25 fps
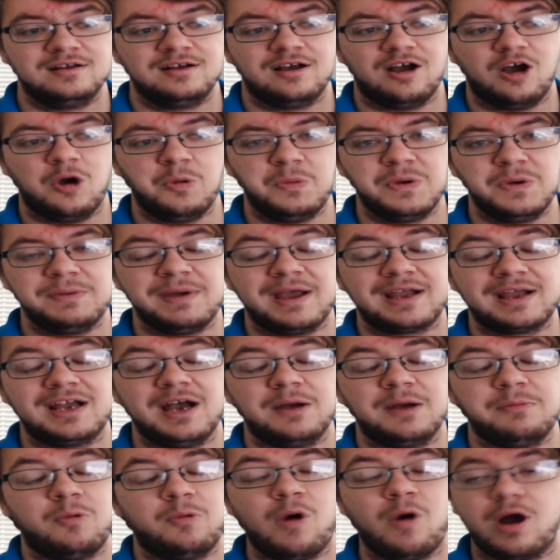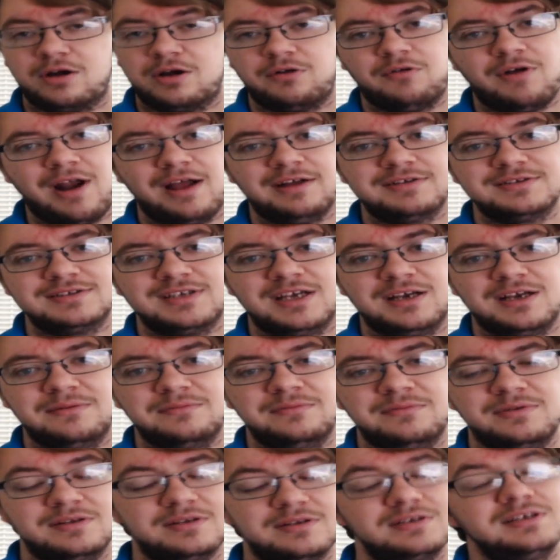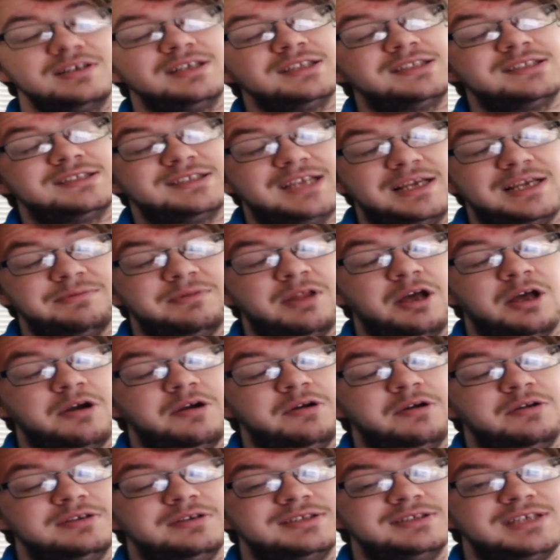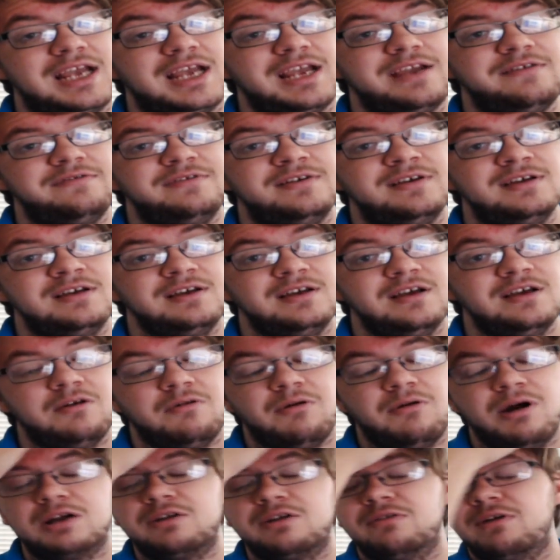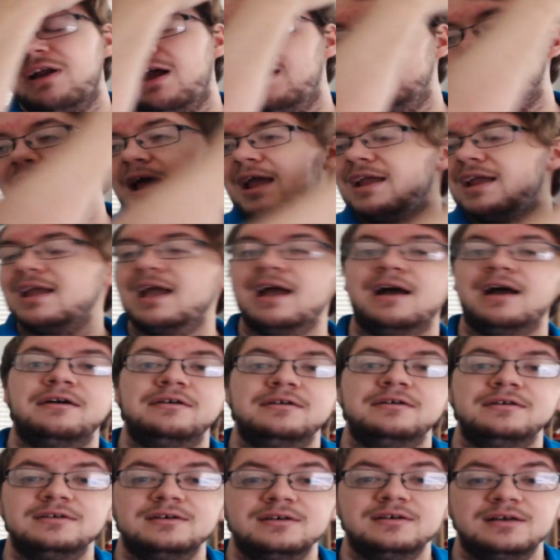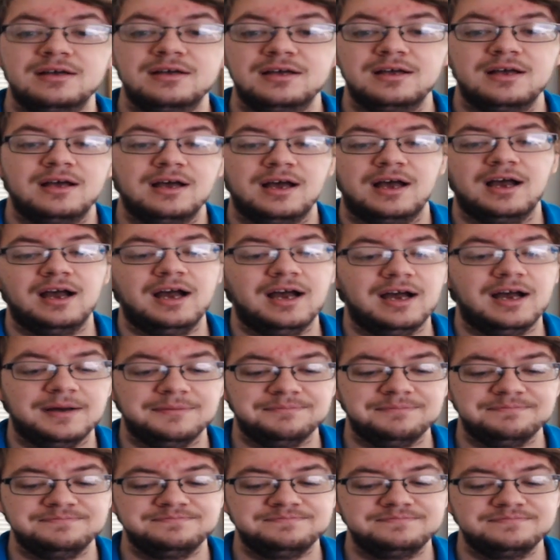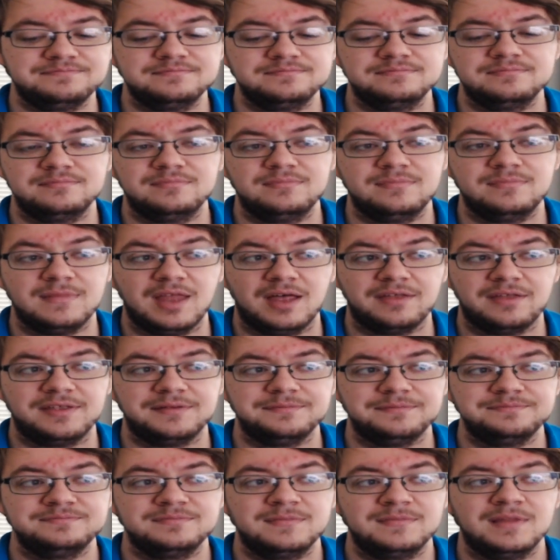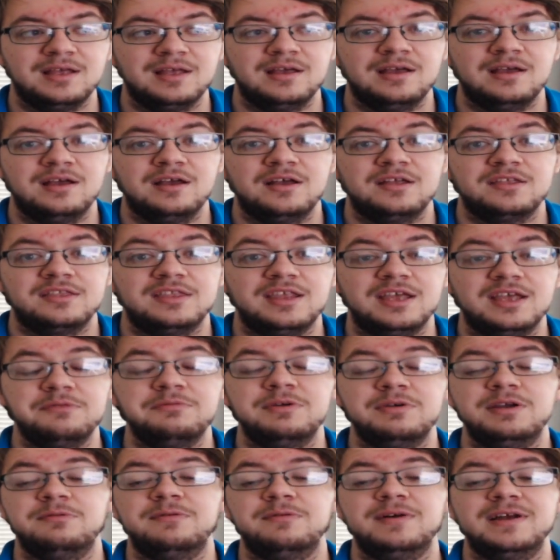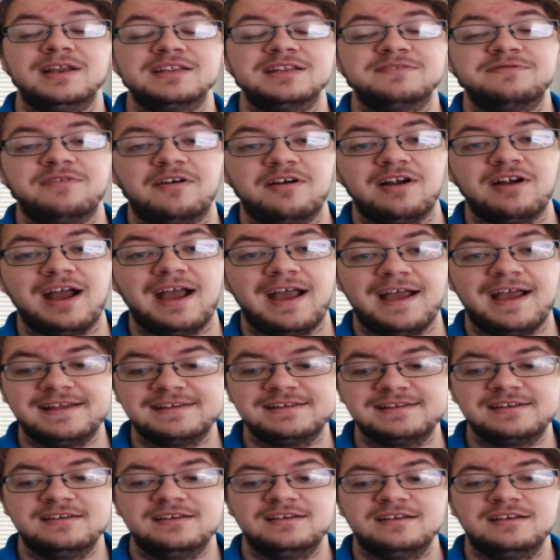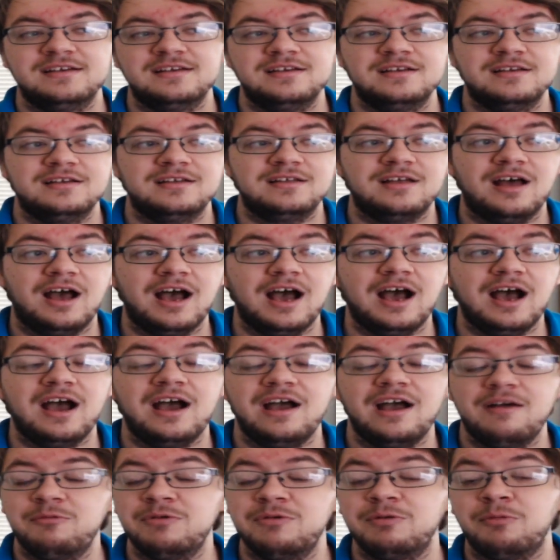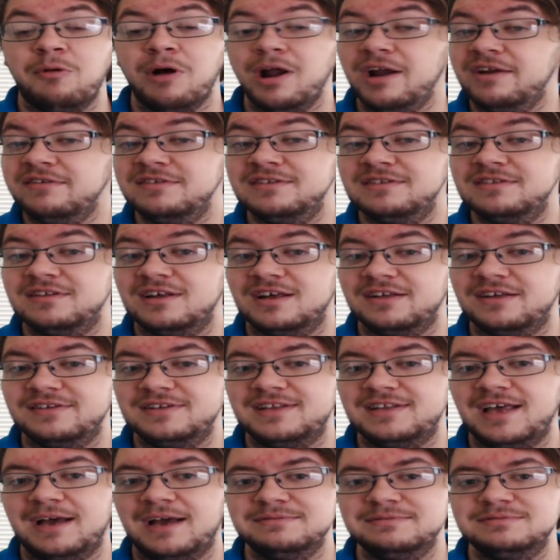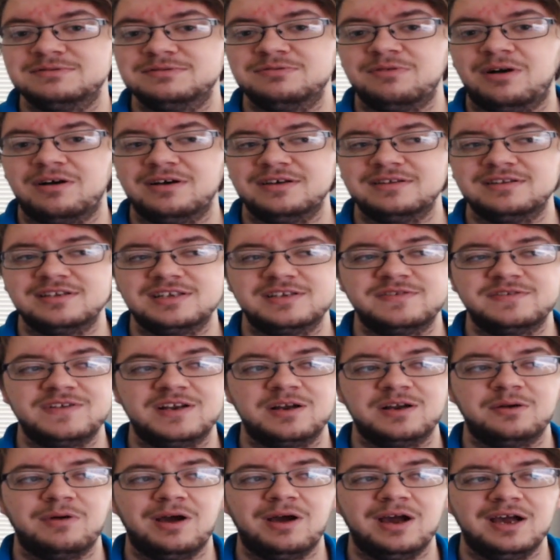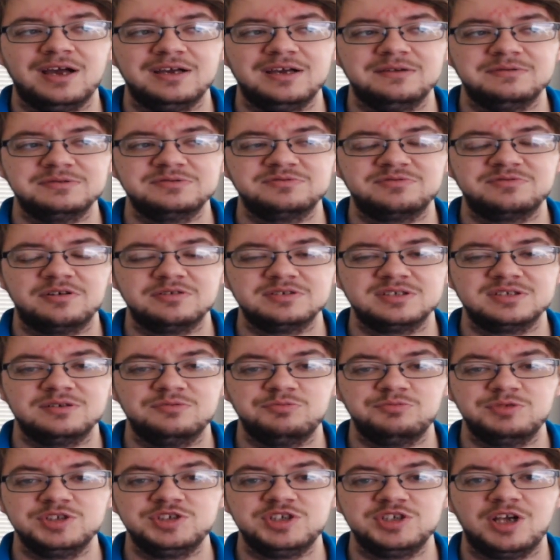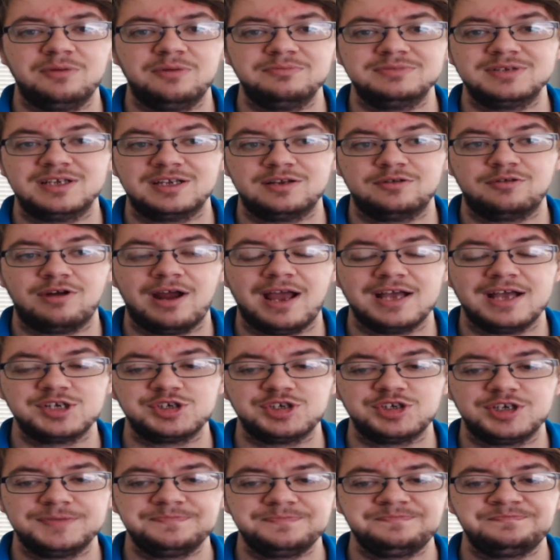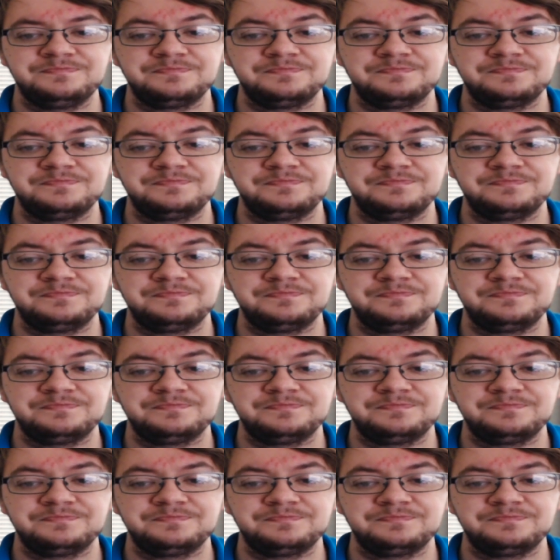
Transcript: open it back up, walk around some, get the same load, save, walk around, hang out, um, nothing. Then we went as far as uh, one of the times while in the sphere while it was frozen, we jumped it crashed it.